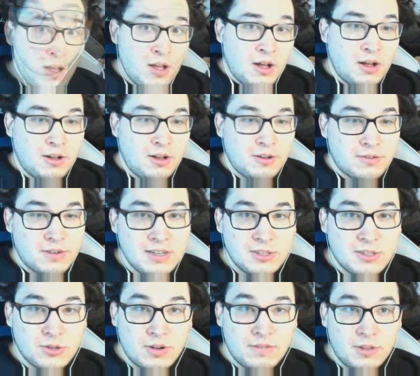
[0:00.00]
Alright, so
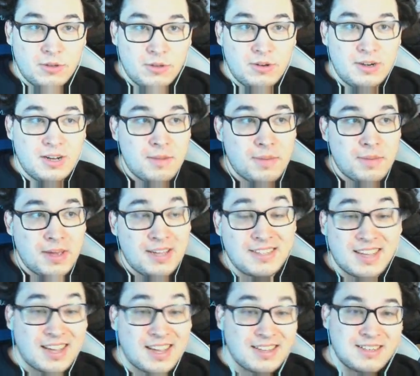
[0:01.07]
I've loaded up a
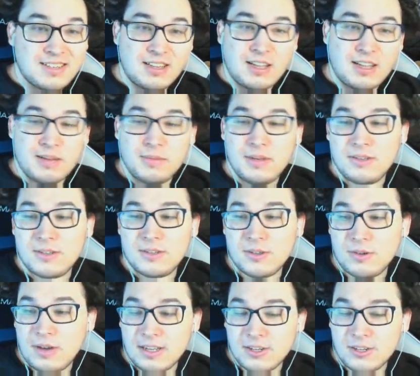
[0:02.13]
test lobby, so I
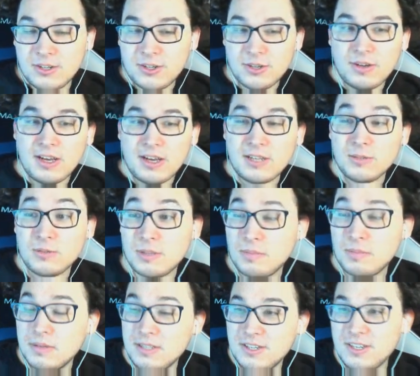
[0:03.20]
can show you guys what the
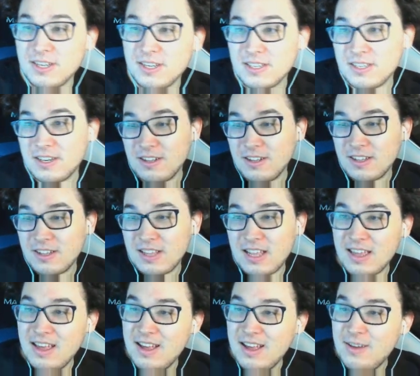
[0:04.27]
positioning is going to look like.
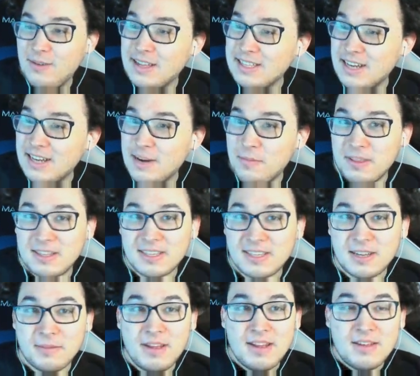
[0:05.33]
We ended up with some
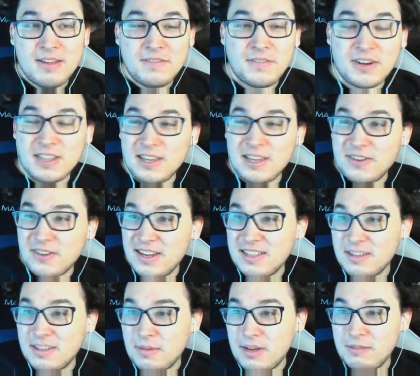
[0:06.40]
fairly random
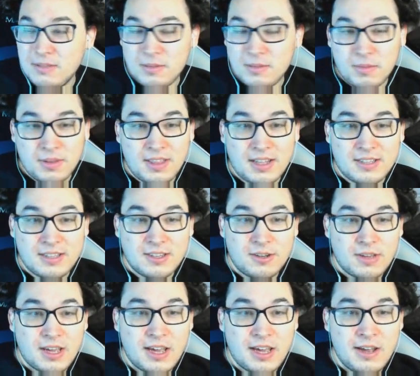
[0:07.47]
items, but that's
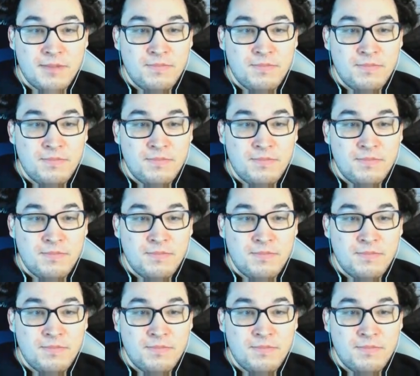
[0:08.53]
okay.